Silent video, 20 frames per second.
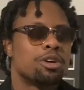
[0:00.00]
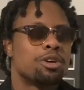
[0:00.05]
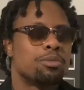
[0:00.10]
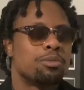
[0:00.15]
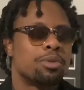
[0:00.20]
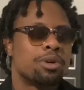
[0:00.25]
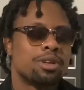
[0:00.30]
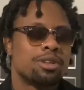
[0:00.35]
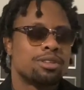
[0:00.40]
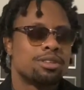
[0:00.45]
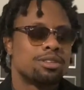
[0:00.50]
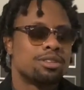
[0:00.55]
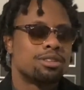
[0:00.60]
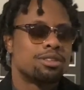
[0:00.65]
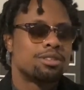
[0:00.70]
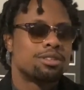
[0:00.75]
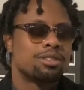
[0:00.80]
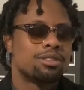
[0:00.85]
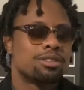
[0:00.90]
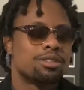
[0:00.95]
but
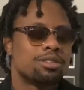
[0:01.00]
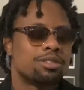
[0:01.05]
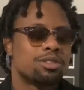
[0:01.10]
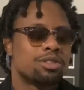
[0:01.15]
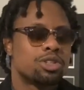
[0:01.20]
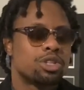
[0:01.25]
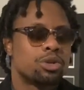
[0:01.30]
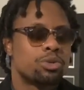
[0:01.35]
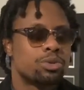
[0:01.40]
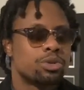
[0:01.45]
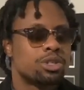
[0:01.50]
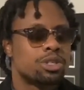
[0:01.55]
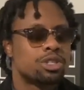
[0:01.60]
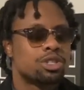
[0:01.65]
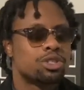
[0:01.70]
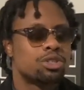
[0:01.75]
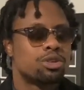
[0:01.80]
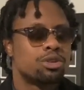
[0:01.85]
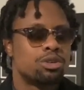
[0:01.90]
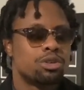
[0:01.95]
there was a
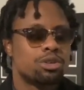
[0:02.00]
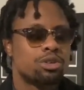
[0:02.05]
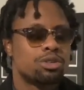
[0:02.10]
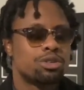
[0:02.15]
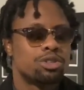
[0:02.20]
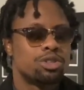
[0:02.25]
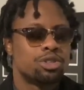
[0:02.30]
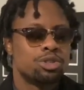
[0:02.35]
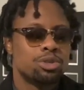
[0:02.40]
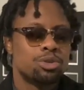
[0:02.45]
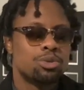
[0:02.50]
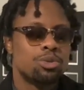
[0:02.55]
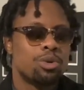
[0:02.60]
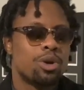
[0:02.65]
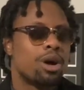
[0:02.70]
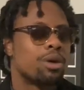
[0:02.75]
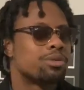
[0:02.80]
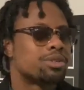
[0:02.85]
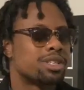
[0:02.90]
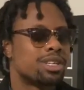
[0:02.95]
song or two
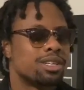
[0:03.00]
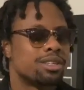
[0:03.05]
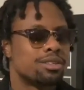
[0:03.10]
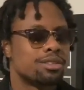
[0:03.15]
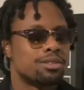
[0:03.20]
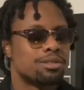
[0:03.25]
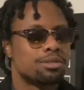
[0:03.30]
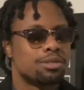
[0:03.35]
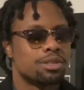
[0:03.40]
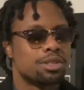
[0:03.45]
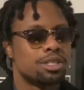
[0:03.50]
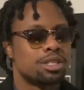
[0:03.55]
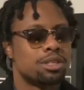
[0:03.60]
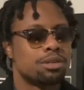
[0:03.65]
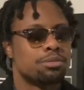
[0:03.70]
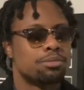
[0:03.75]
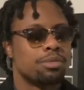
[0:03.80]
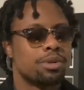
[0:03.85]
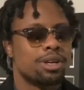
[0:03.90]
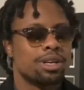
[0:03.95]
where I was getting
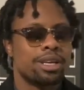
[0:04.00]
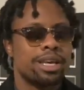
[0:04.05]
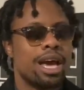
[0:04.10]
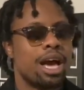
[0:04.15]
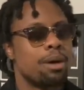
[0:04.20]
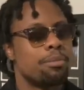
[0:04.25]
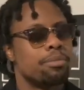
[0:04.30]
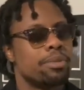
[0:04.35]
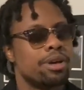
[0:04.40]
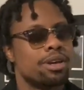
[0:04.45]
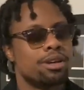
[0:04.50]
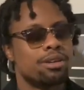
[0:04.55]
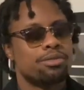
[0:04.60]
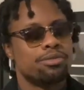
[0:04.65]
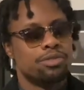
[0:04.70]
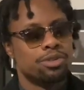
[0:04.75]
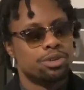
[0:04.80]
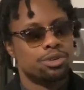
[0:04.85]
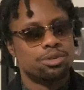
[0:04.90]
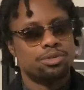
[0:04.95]
some Gap Band
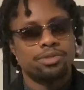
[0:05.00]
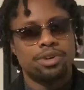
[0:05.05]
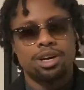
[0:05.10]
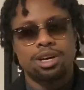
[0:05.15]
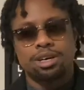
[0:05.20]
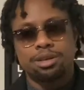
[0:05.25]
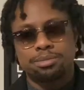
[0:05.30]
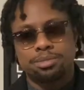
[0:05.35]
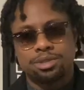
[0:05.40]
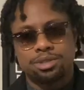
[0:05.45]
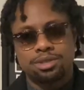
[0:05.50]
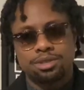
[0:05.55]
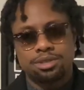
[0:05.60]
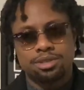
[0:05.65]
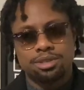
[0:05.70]
feel vibes.